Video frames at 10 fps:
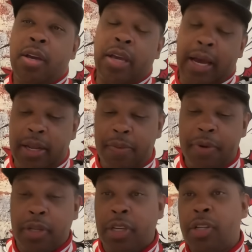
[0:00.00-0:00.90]
Yeah,
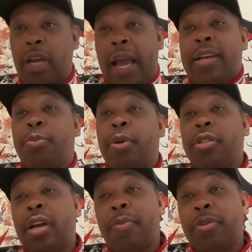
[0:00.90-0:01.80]
because this is a cash money
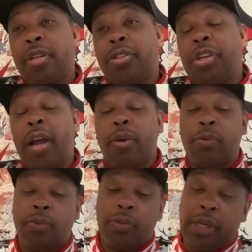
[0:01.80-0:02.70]
Chopper City channel.
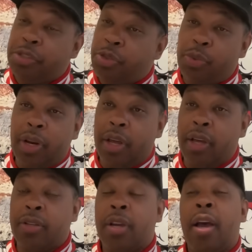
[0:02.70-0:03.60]
That's just what it
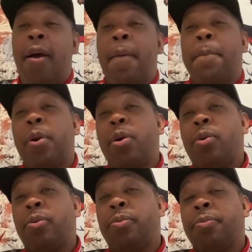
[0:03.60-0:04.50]
is. But
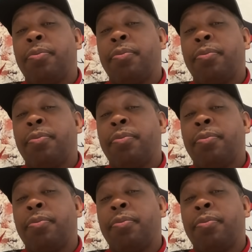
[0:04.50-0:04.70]
um,